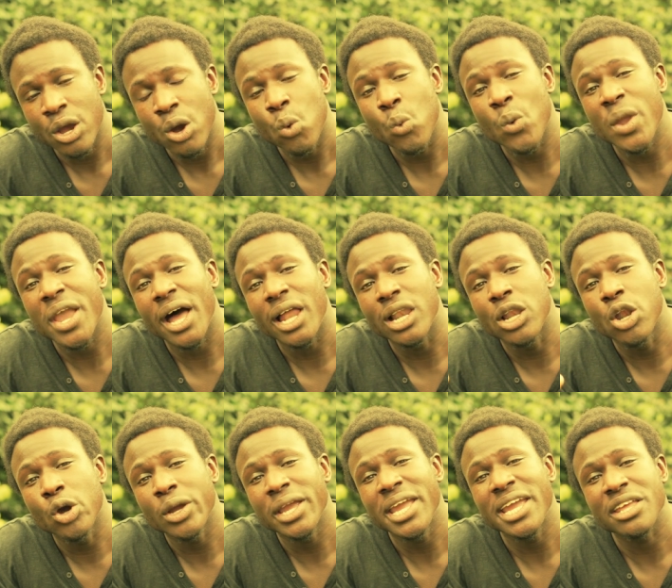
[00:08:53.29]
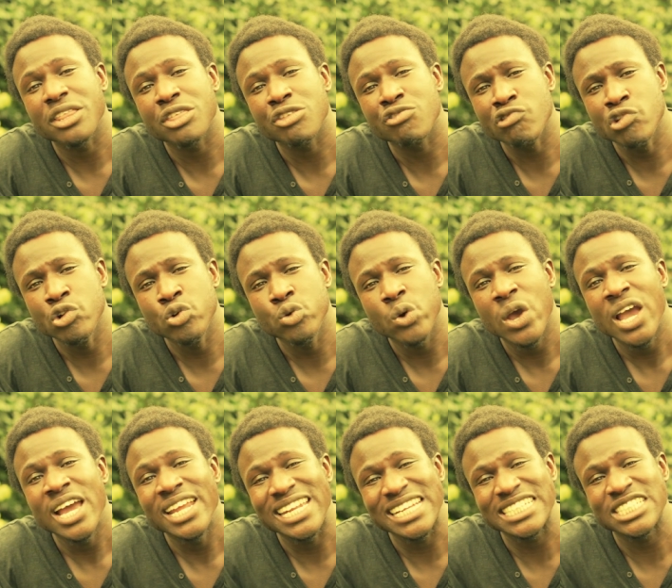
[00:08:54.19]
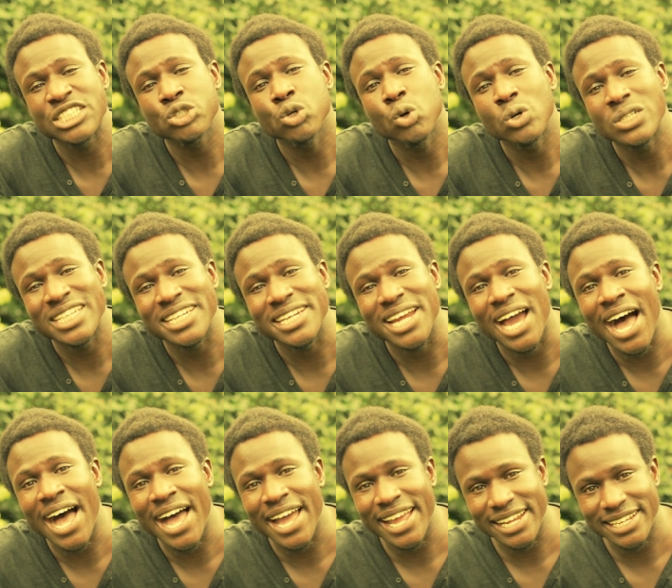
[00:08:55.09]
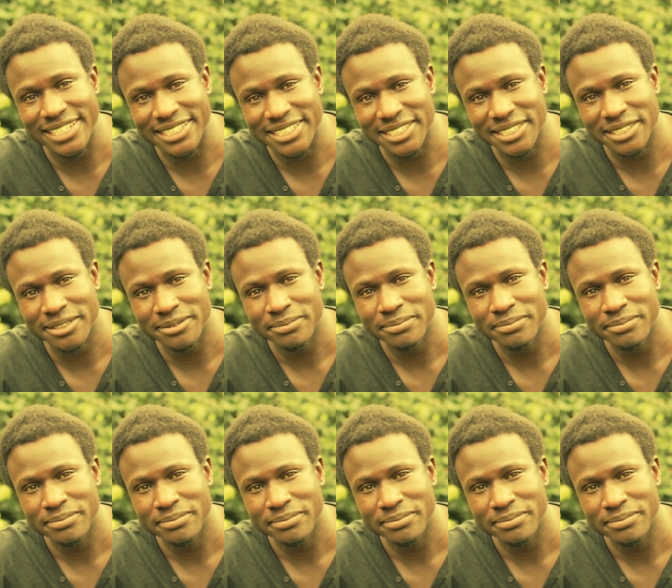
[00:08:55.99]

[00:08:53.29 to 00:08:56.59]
we are looking through distorted eyes.